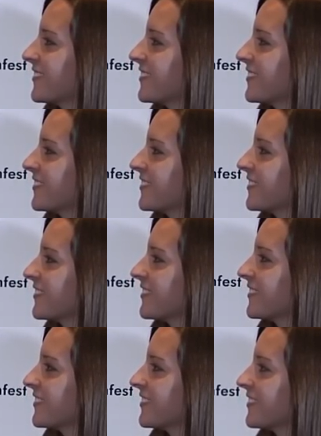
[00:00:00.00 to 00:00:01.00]

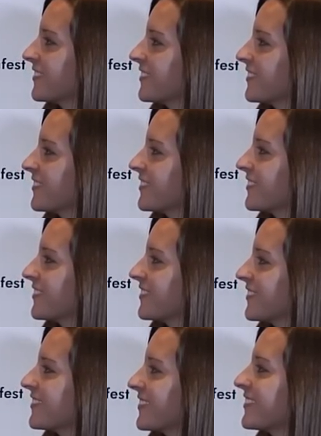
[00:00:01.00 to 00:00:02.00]

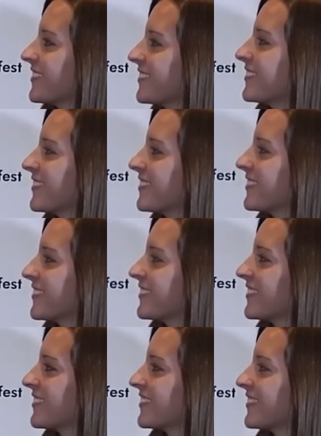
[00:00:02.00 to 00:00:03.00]

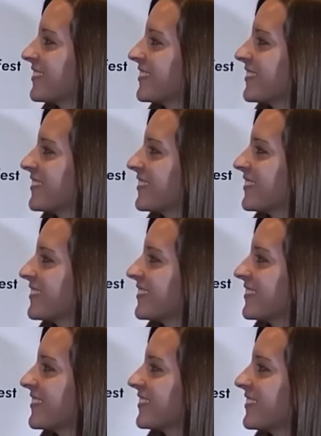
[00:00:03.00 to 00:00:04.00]

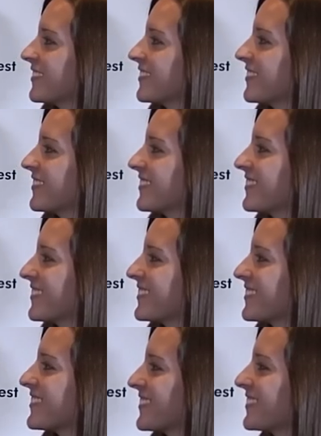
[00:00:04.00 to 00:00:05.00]
[no speech]